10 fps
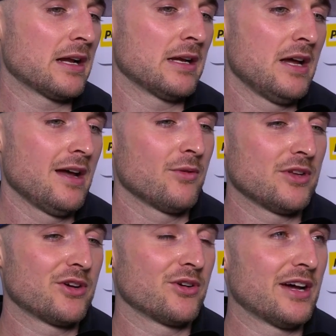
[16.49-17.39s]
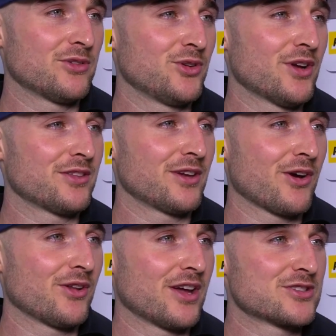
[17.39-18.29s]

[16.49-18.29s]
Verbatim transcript: And when you go down two nothing early,